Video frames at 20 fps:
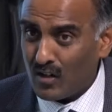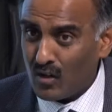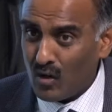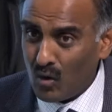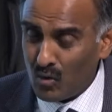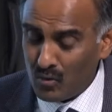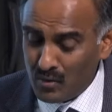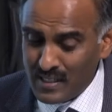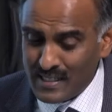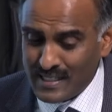low
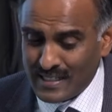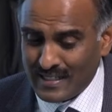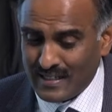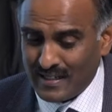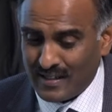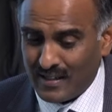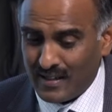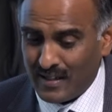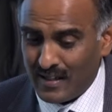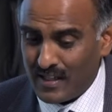risk
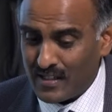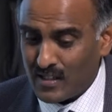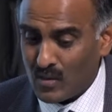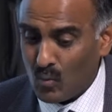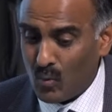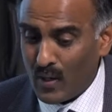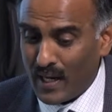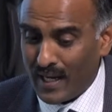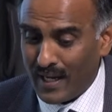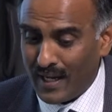is
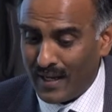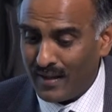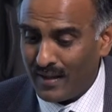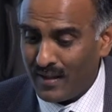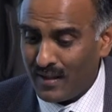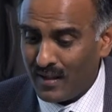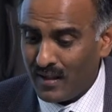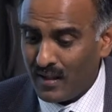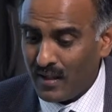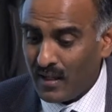where,
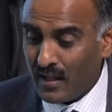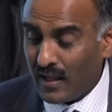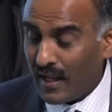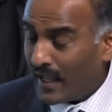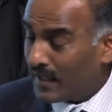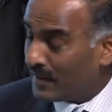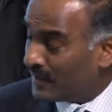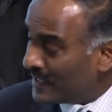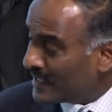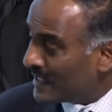
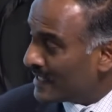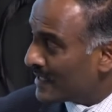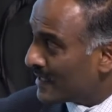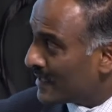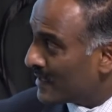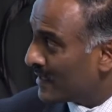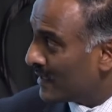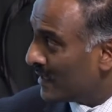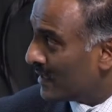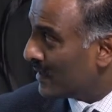and this
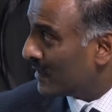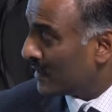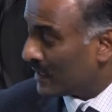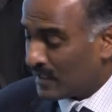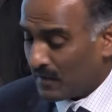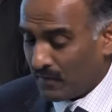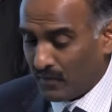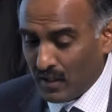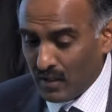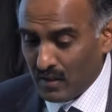is the
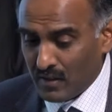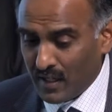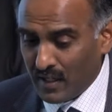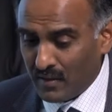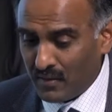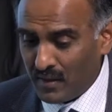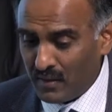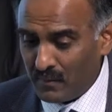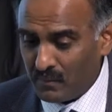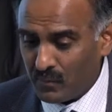difficult
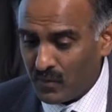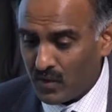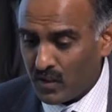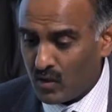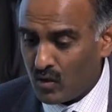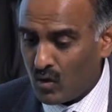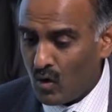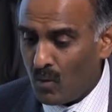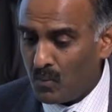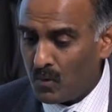area, the
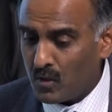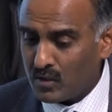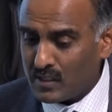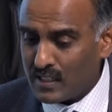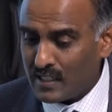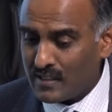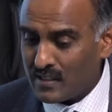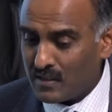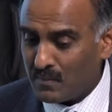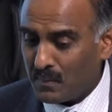
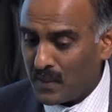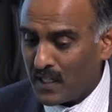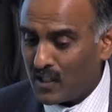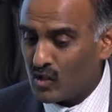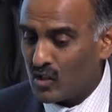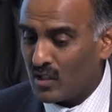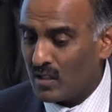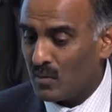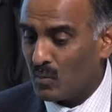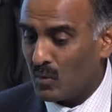normotensive
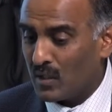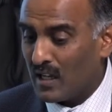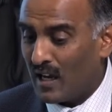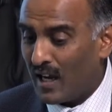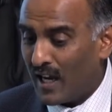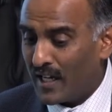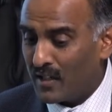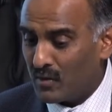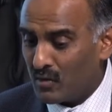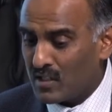patient with a
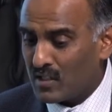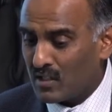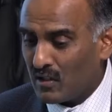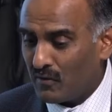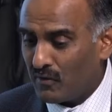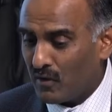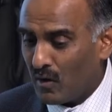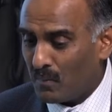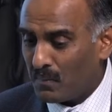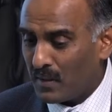high risk
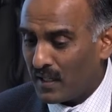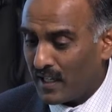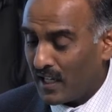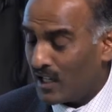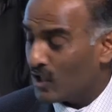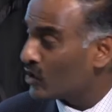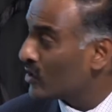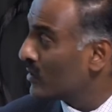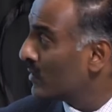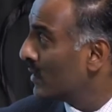of
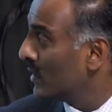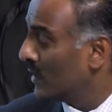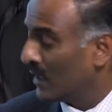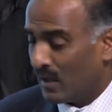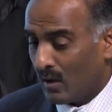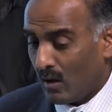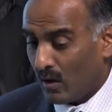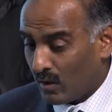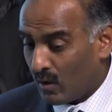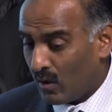complication,
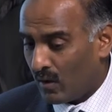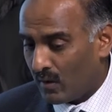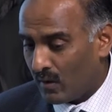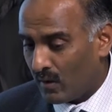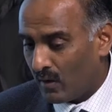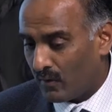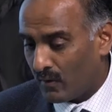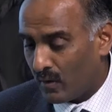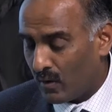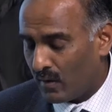
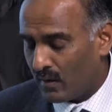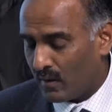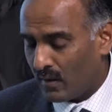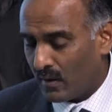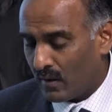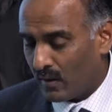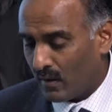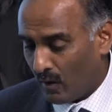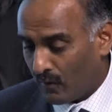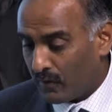
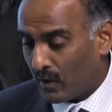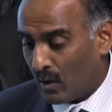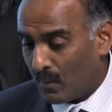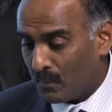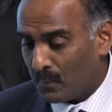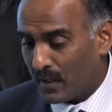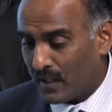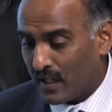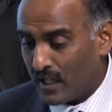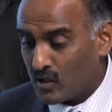of a
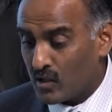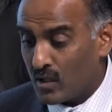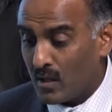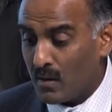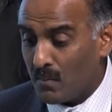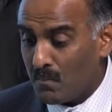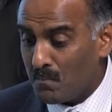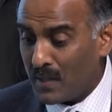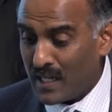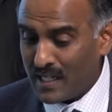complication
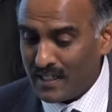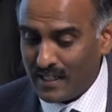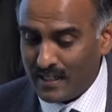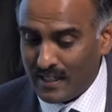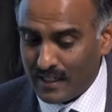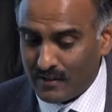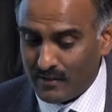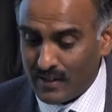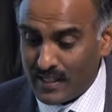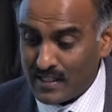may need
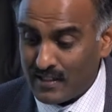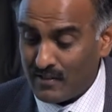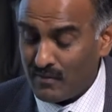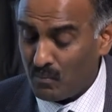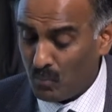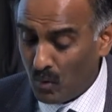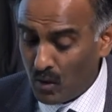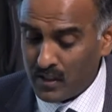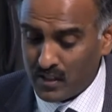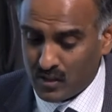aggressive
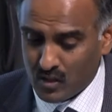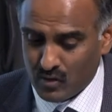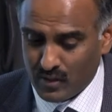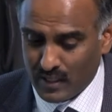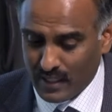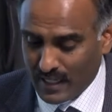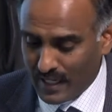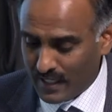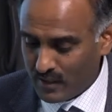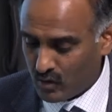monitoring
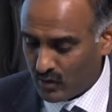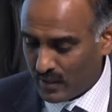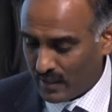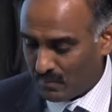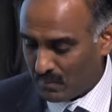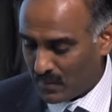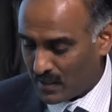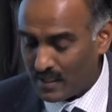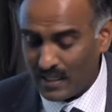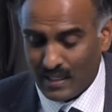and
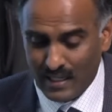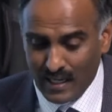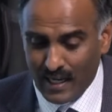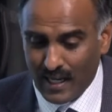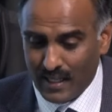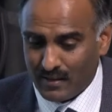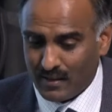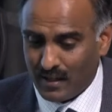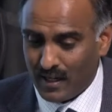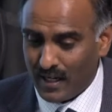treatment,
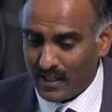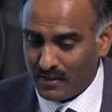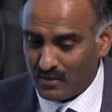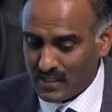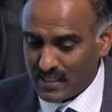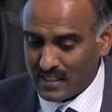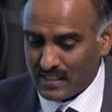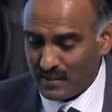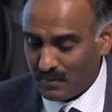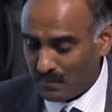and the
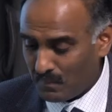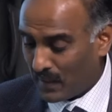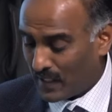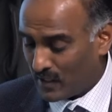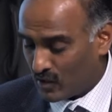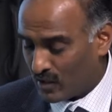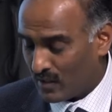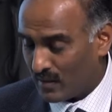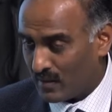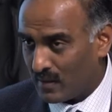high-risk
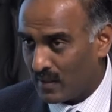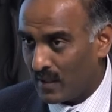patient.